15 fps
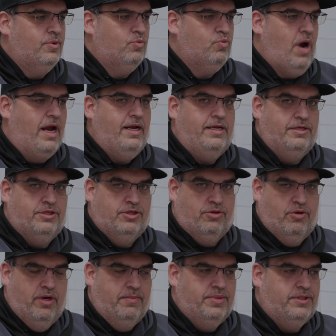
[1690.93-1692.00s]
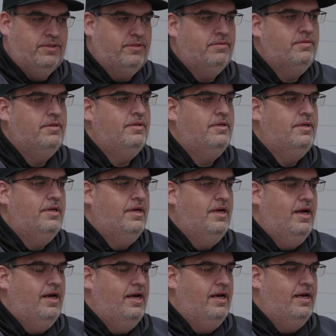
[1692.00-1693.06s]
Writing scripts,
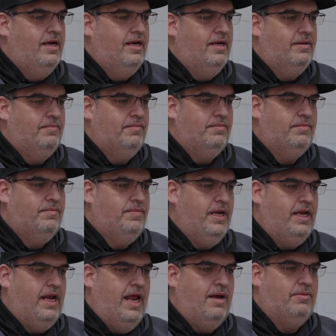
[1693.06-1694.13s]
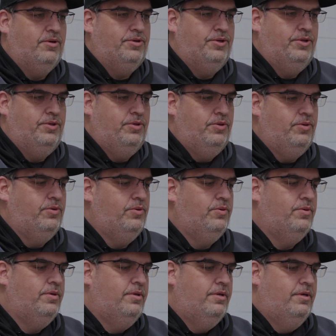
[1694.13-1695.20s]
being able
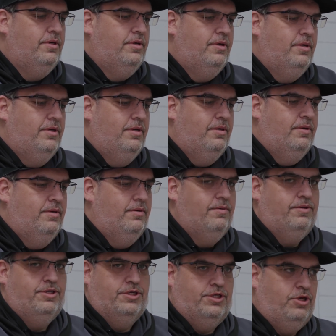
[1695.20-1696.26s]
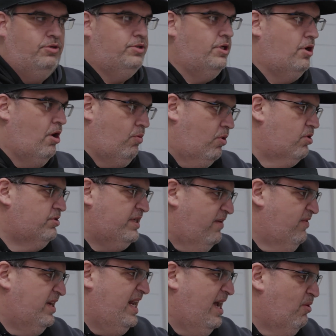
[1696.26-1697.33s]
to just using our words,
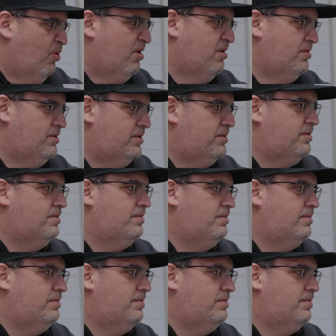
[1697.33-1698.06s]
everyday words.